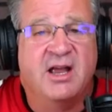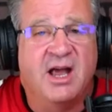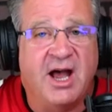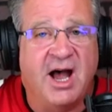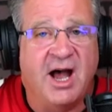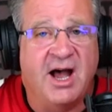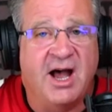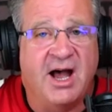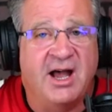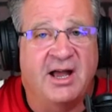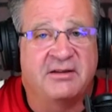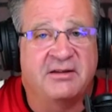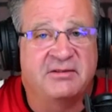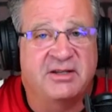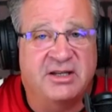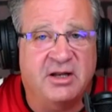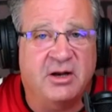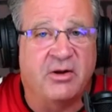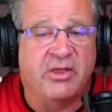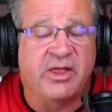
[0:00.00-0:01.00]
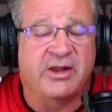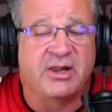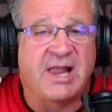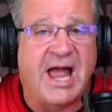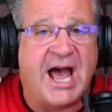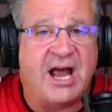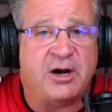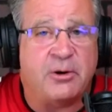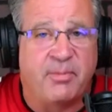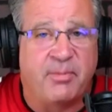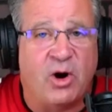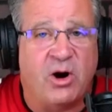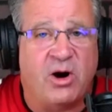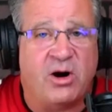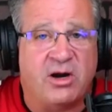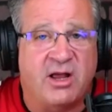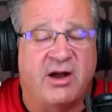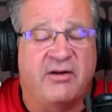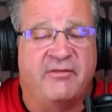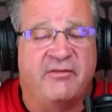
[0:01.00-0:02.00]
The latter
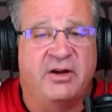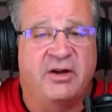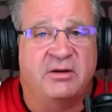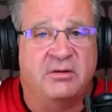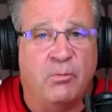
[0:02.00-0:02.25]
part of it,